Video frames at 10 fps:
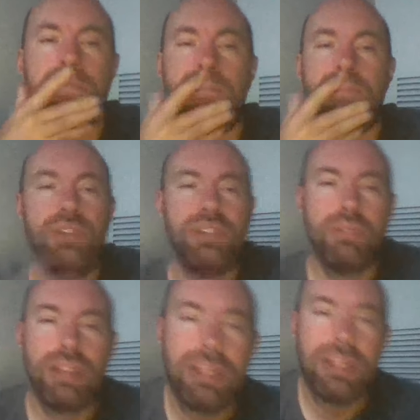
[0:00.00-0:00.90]
looks a
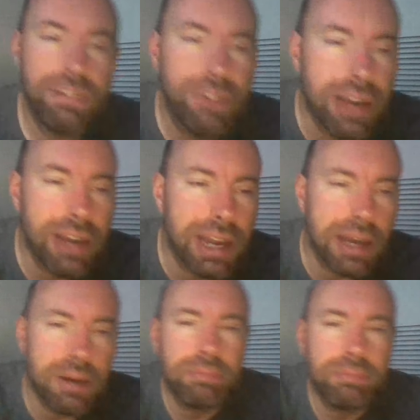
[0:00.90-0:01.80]
little different
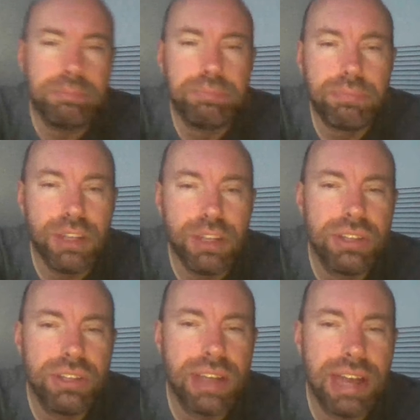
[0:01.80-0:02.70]
now. It used
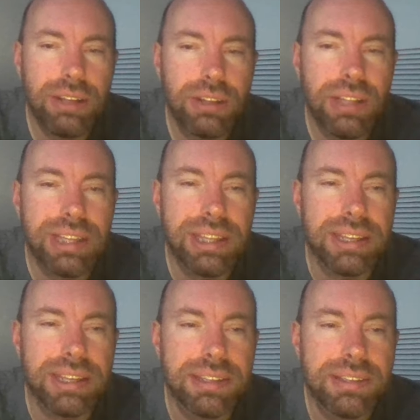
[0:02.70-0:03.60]
to kind of look like
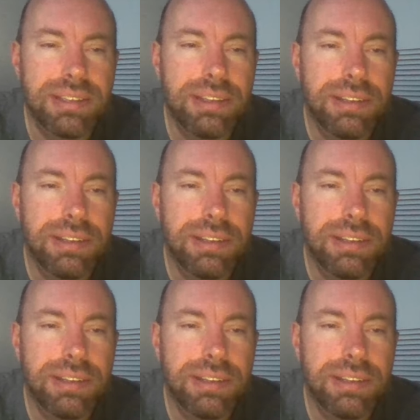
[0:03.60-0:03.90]
this,